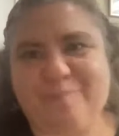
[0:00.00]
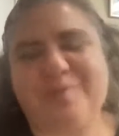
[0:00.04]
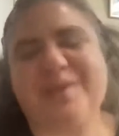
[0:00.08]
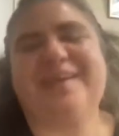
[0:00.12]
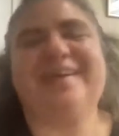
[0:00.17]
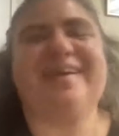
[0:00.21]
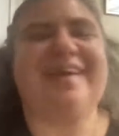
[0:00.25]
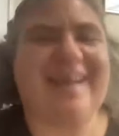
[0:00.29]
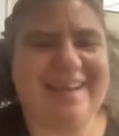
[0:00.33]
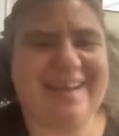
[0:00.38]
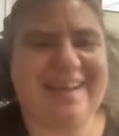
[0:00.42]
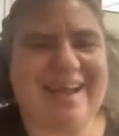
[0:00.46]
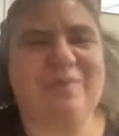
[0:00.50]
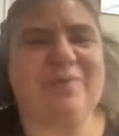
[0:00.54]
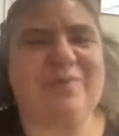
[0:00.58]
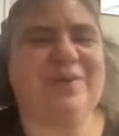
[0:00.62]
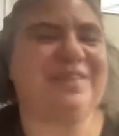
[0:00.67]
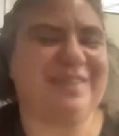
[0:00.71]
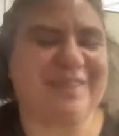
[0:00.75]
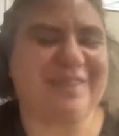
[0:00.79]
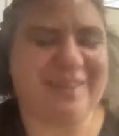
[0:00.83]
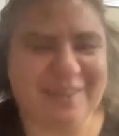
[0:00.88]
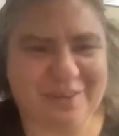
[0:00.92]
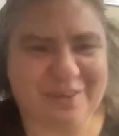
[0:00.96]
But I
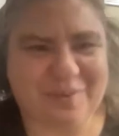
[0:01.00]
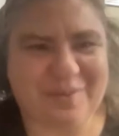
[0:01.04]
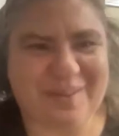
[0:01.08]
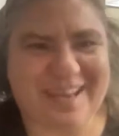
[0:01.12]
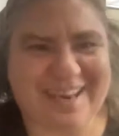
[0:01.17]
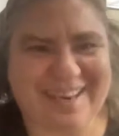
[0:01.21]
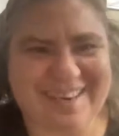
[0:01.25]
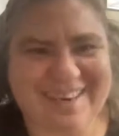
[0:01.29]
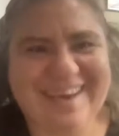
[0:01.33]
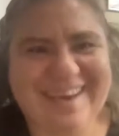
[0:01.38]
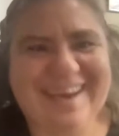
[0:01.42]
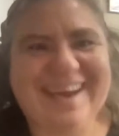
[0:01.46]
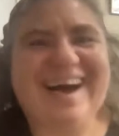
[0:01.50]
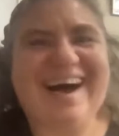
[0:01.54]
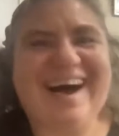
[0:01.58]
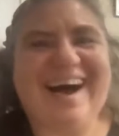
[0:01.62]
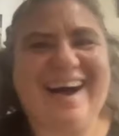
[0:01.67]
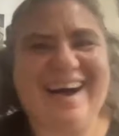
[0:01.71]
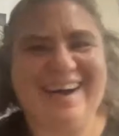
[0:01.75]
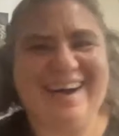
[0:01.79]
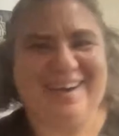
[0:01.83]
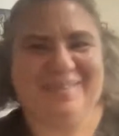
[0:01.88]
wasn't going to do that.